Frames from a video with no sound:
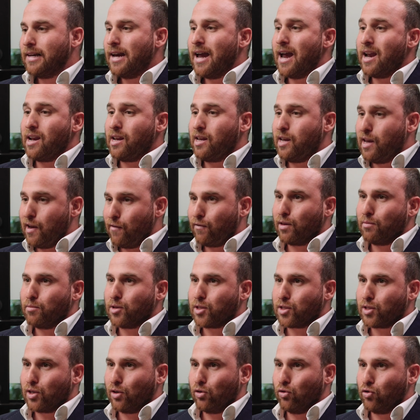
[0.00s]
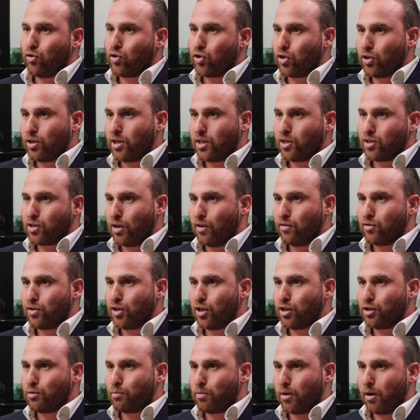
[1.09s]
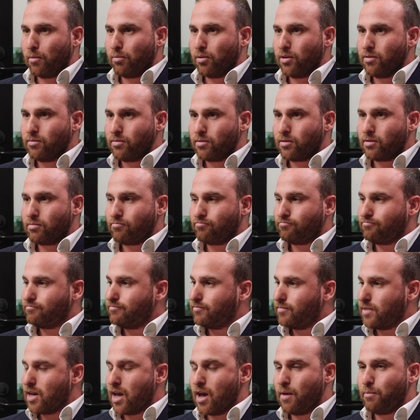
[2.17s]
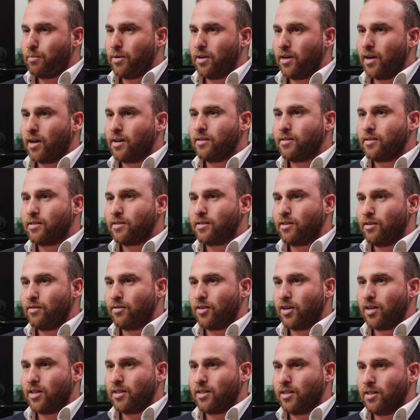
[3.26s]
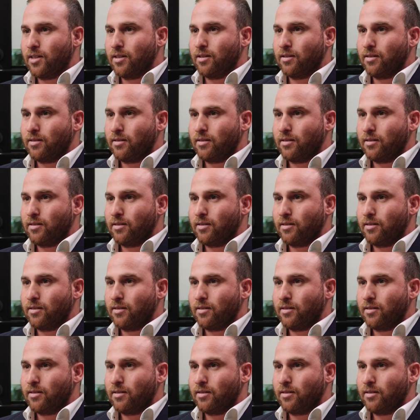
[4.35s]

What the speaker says: and give them a solution that solves those problems, happy days. You've got a deal.